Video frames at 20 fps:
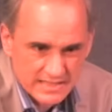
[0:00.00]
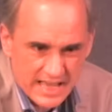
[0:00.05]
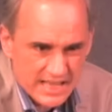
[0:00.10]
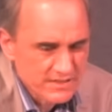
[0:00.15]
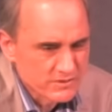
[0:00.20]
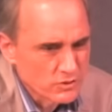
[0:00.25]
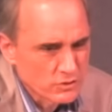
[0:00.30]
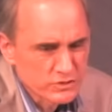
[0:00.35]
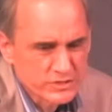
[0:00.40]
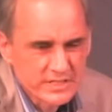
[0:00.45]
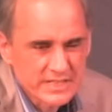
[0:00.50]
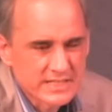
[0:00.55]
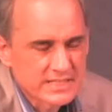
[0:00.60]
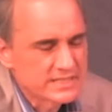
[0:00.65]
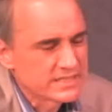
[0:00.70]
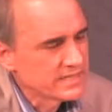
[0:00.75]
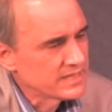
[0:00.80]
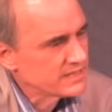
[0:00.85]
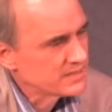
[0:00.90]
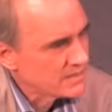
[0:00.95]
that. Those
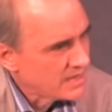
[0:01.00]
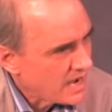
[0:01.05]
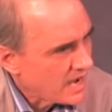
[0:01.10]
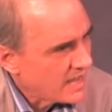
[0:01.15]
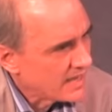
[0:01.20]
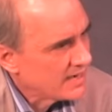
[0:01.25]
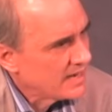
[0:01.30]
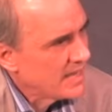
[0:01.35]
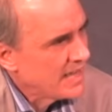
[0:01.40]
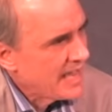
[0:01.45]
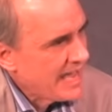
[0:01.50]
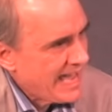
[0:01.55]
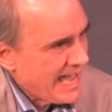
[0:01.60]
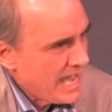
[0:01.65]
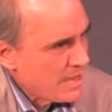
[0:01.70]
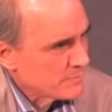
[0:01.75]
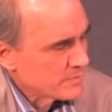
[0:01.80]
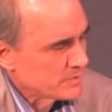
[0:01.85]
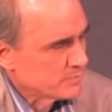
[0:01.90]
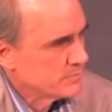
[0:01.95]
things did not
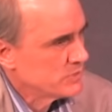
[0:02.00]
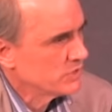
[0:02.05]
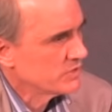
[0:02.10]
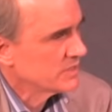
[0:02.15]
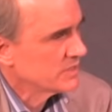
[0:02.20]
happen. You